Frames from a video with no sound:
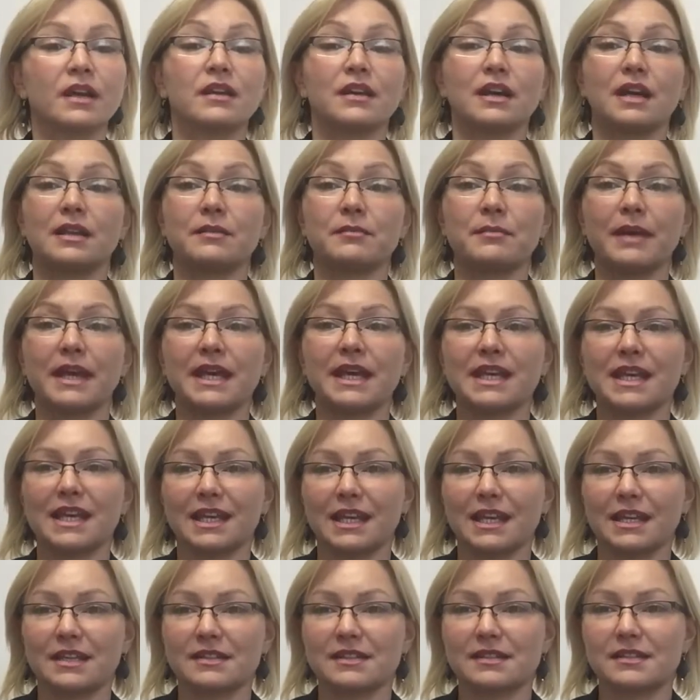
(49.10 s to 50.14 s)
and making
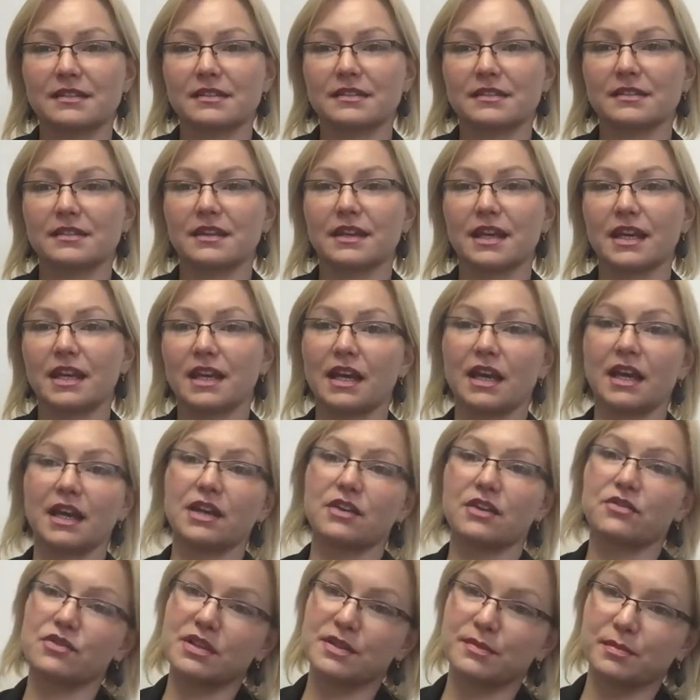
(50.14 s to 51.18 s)
it a
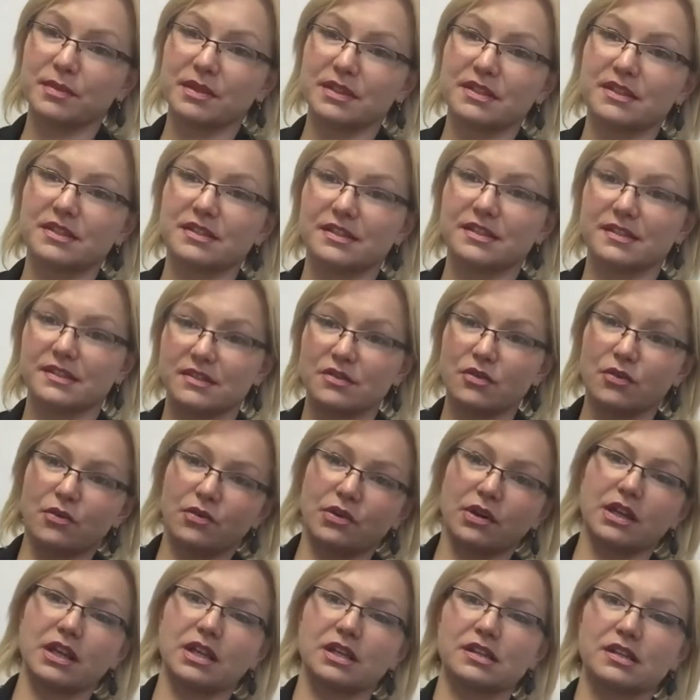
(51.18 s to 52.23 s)
Christmas
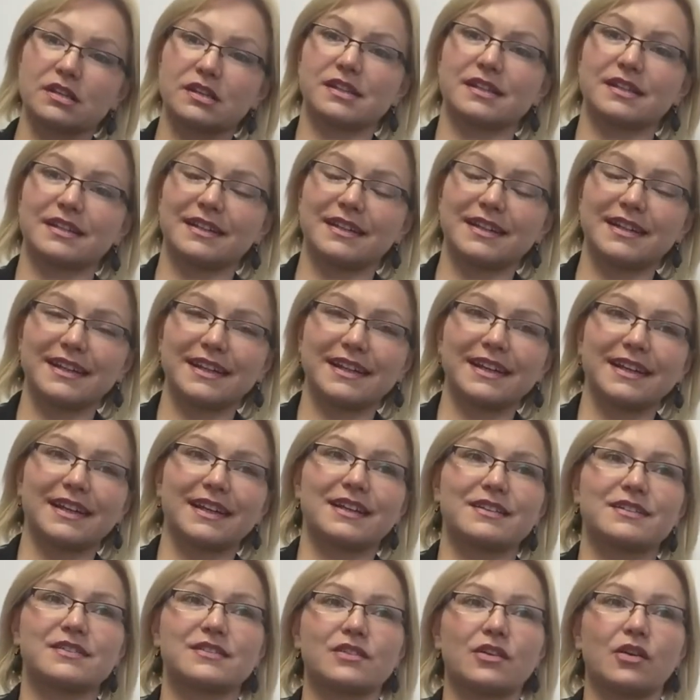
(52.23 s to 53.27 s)
story.
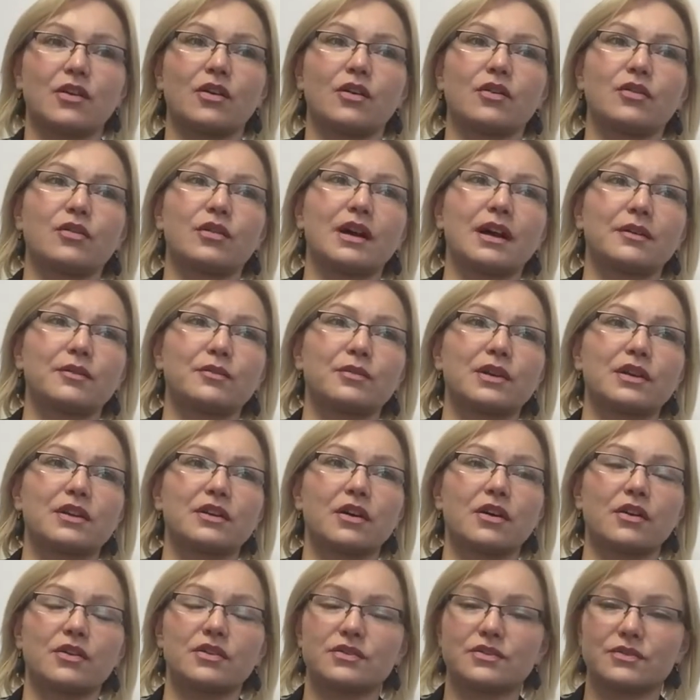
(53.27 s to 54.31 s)
So we're
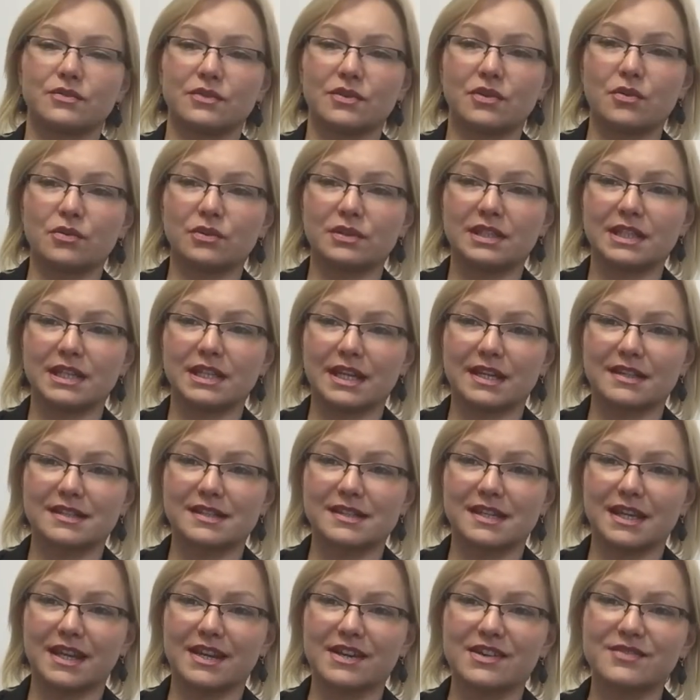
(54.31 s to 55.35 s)
going to go Dickens
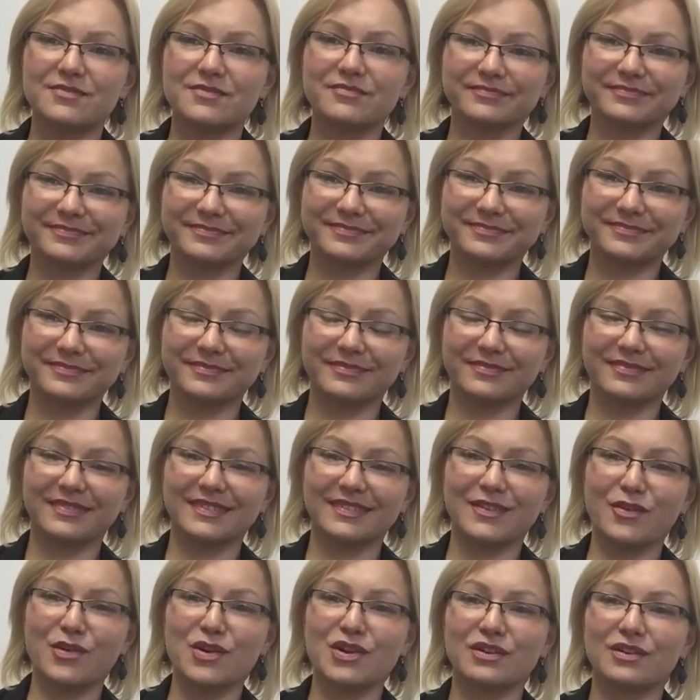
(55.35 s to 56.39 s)
here.
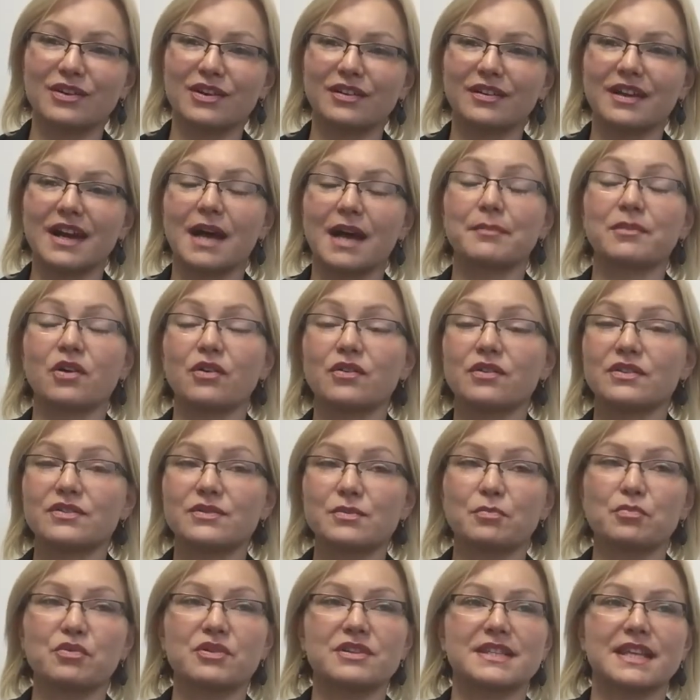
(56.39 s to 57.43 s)
I'm going
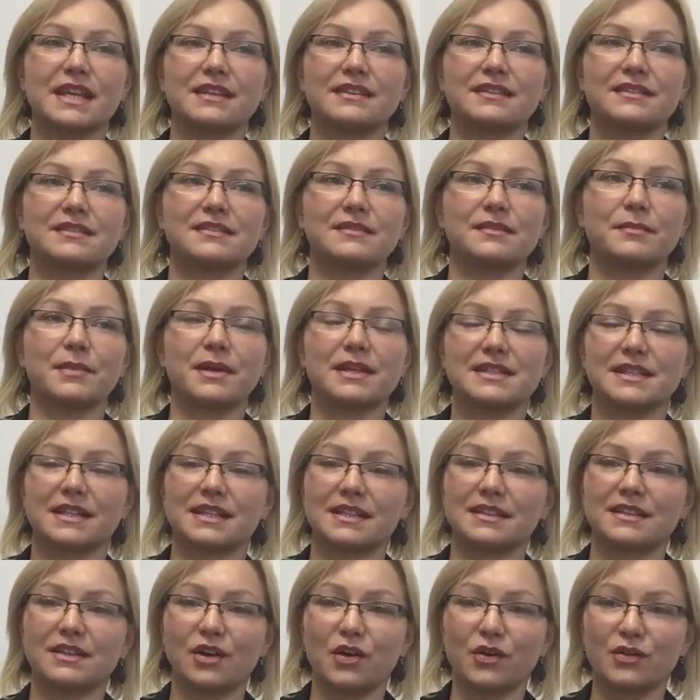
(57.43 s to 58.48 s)
to present
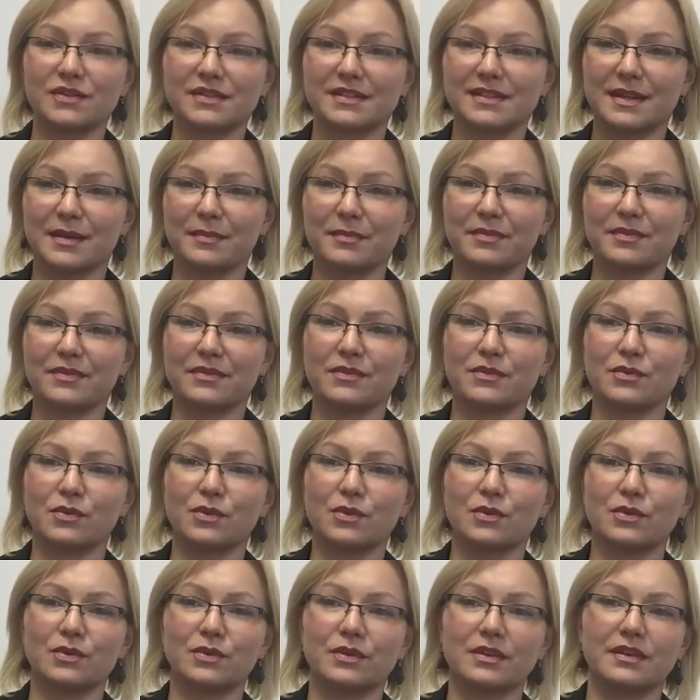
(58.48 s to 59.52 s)
basically the concept
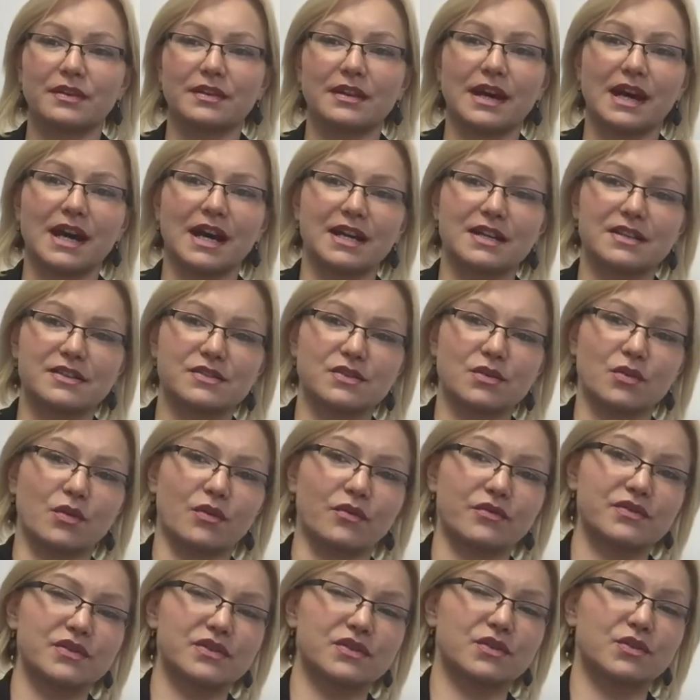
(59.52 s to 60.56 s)
through the eyes
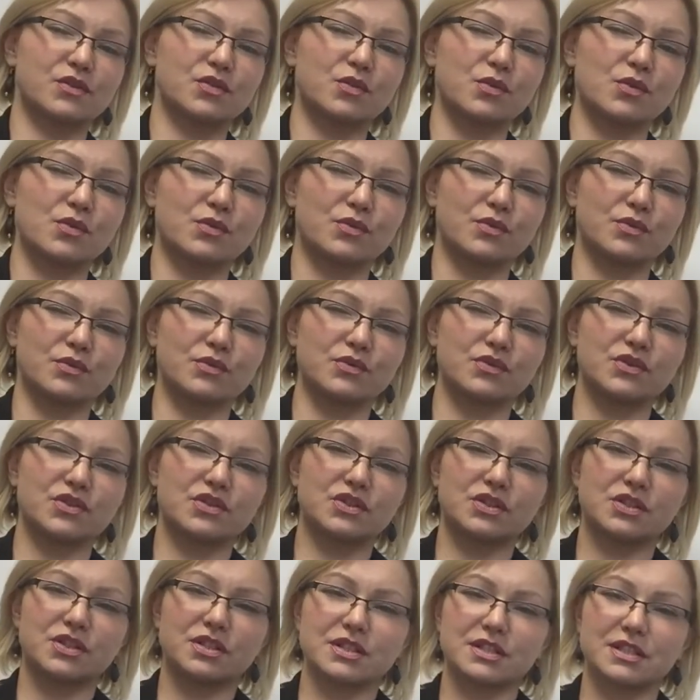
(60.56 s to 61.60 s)
of
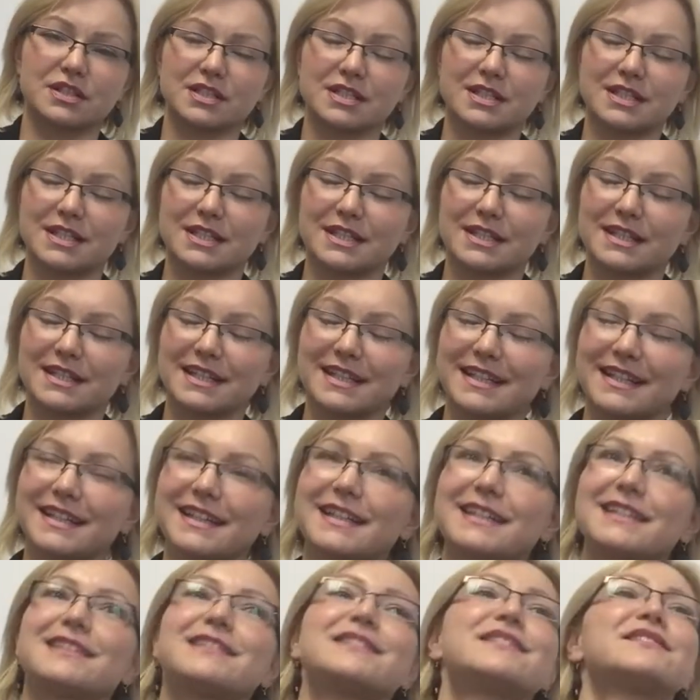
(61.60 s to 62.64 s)
Scrooge.
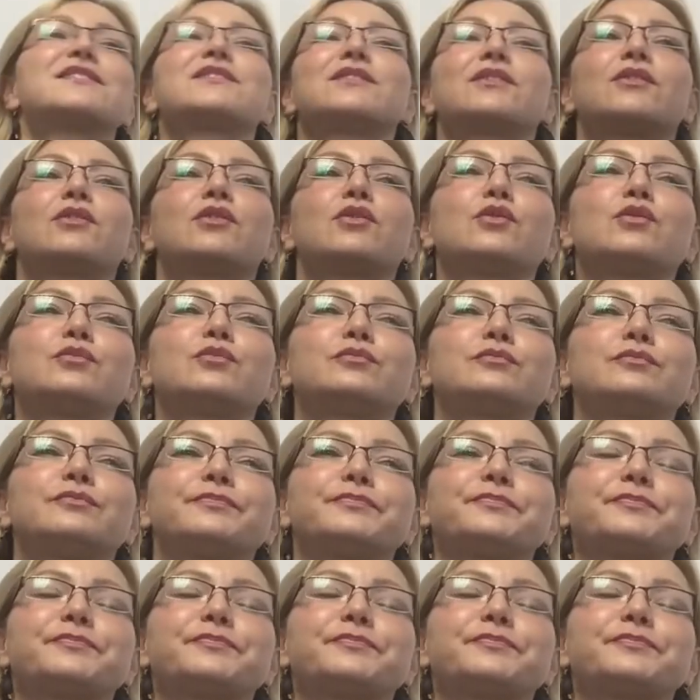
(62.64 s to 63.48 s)
So